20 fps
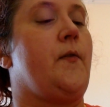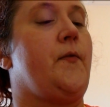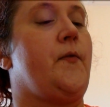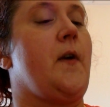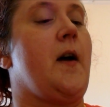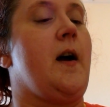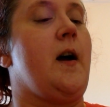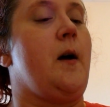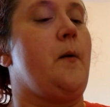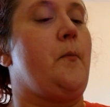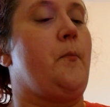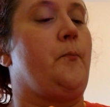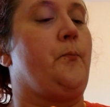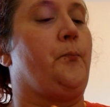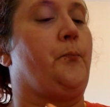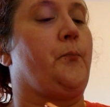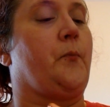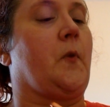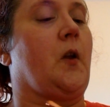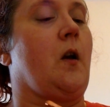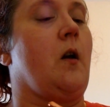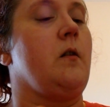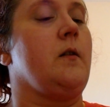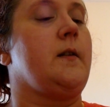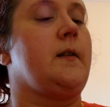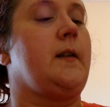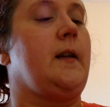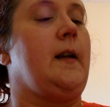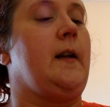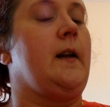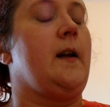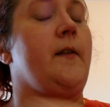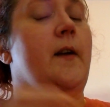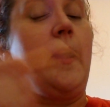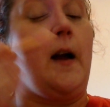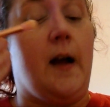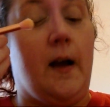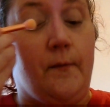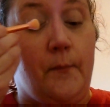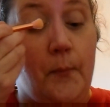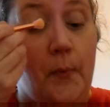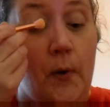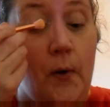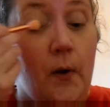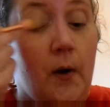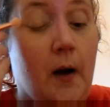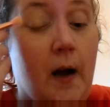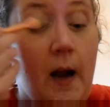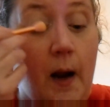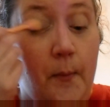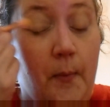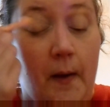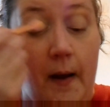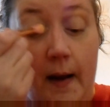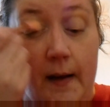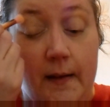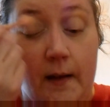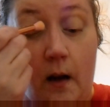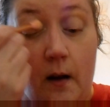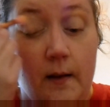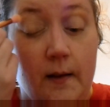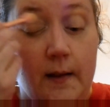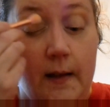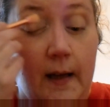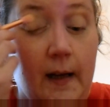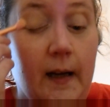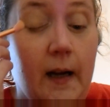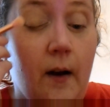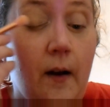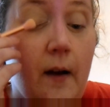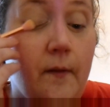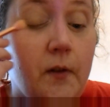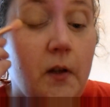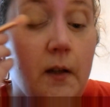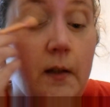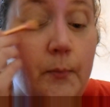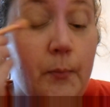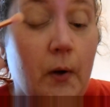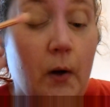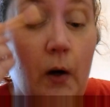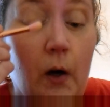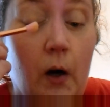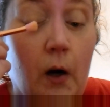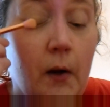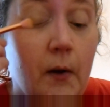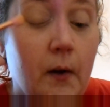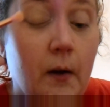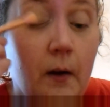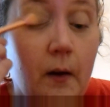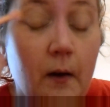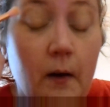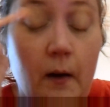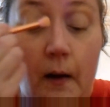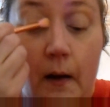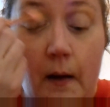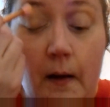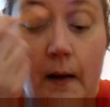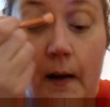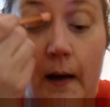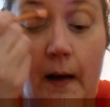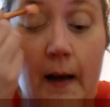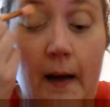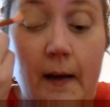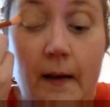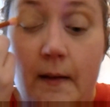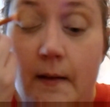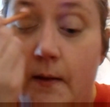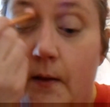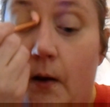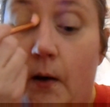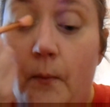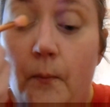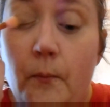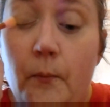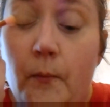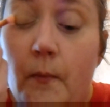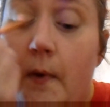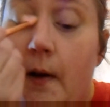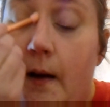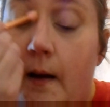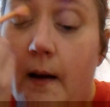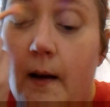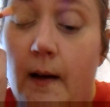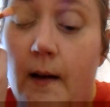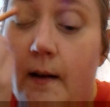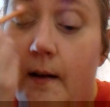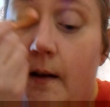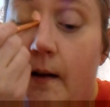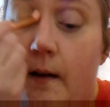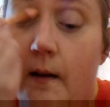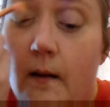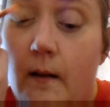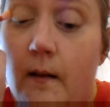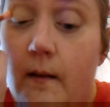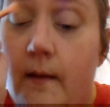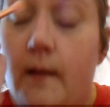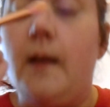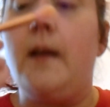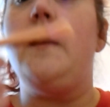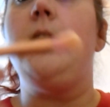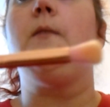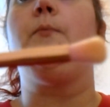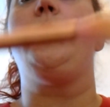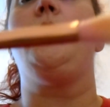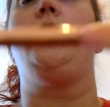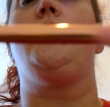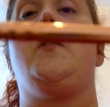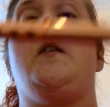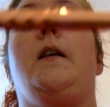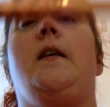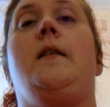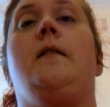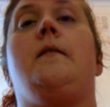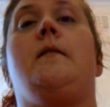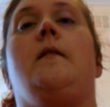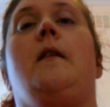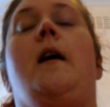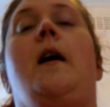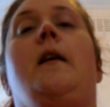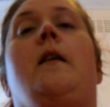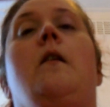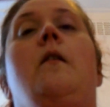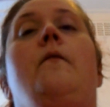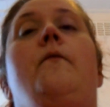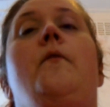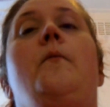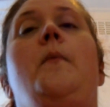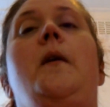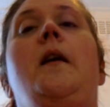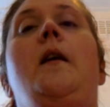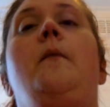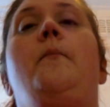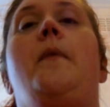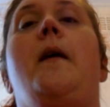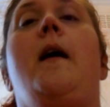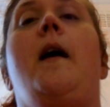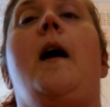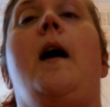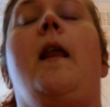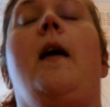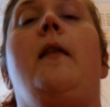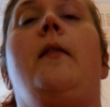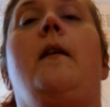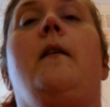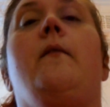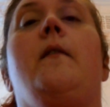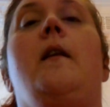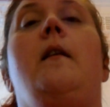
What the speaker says: that concealer that I've put, eye base concealer I've just put on, like so. And these brushes I got from eBay and I think